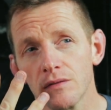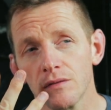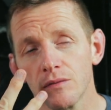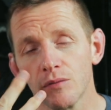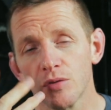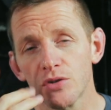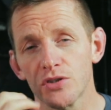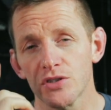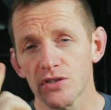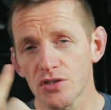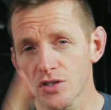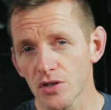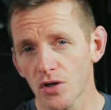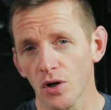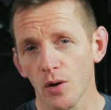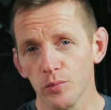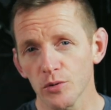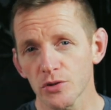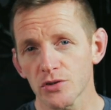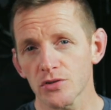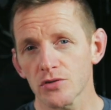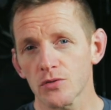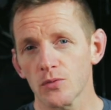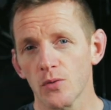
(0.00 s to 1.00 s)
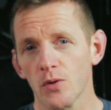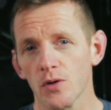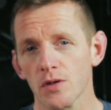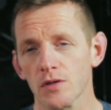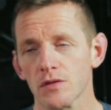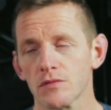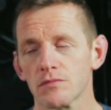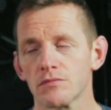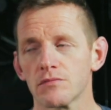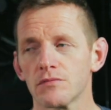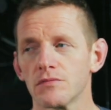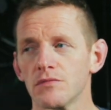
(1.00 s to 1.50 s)
which is the goblet
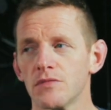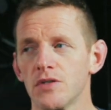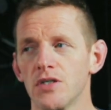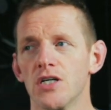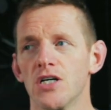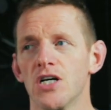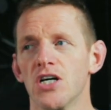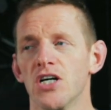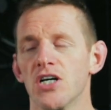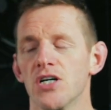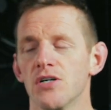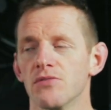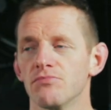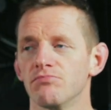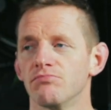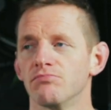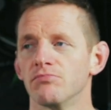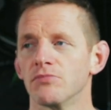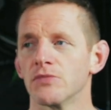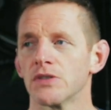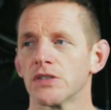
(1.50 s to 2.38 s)
squat. Um,